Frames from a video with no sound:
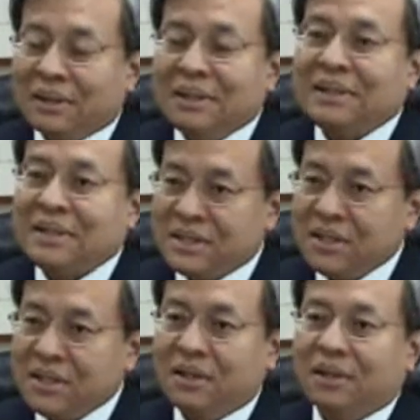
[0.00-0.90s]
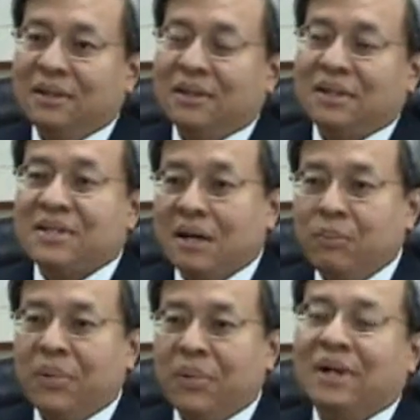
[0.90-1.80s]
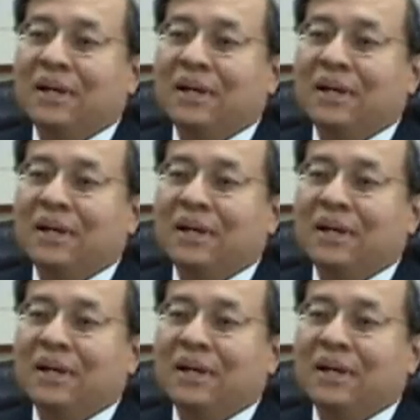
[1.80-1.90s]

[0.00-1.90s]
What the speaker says: In this year, December,